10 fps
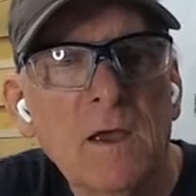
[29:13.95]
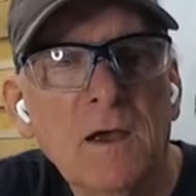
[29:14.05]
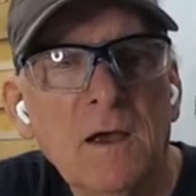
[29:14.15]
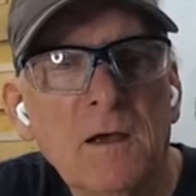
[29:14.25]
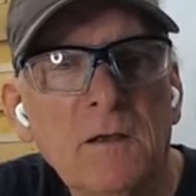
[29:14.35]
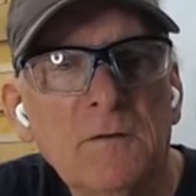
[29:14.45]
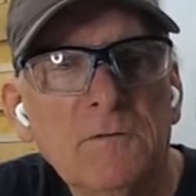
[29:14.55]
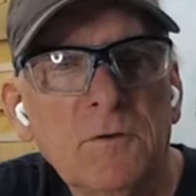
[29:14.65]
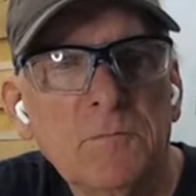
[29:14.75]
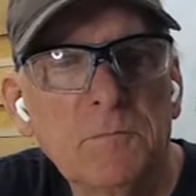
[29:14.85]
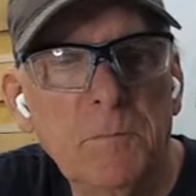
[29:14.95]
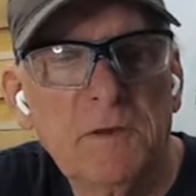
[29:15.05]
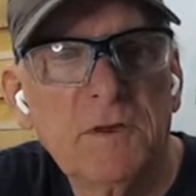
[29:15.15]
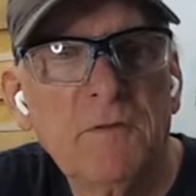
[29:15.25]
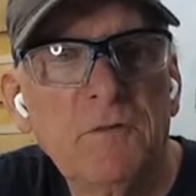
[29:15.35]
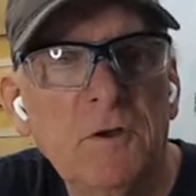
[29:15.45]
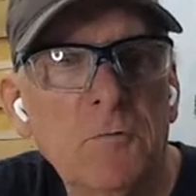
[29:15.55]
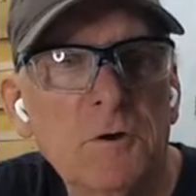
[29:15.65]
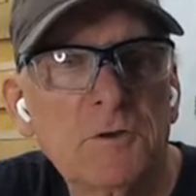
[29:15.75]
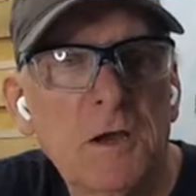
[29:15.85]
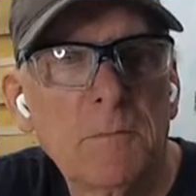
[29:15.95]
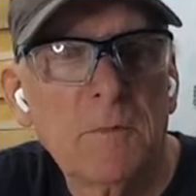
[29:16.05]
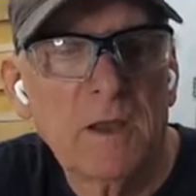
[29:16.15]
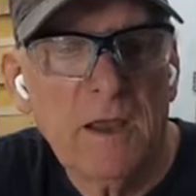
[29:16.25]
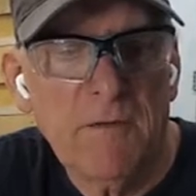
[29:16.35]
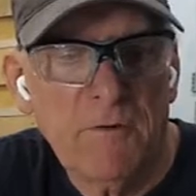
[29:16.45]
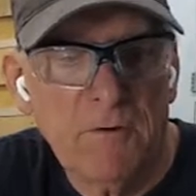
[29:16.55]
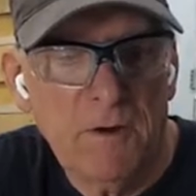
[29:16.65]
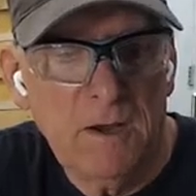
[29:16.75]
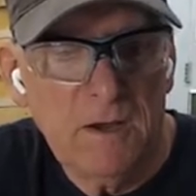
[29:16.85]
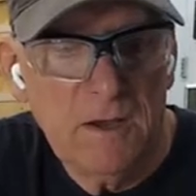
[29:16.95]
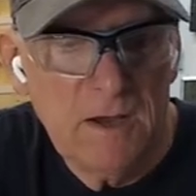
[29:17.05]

So be safe in your workshop and have a great